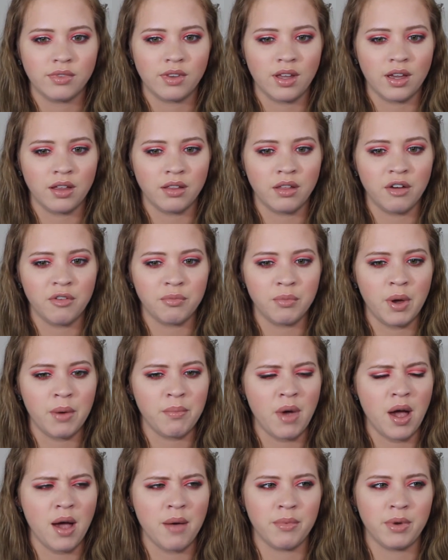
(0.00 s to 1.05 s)
I love my
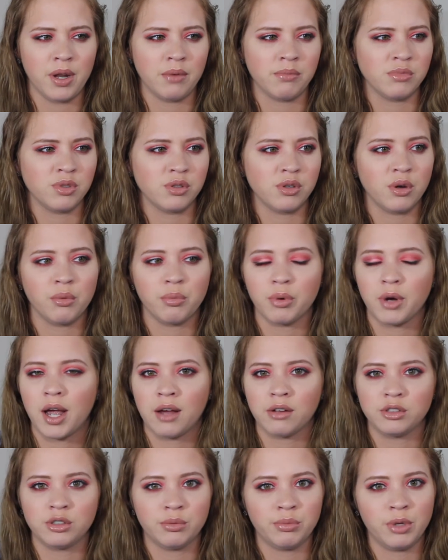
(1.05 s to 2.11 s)
mom, and I'm so
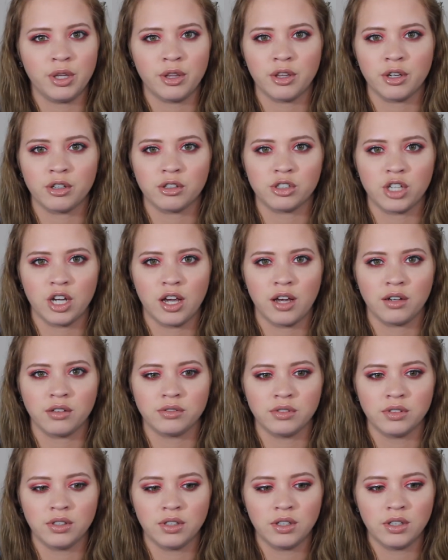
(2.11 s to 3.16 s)
proud to be their child.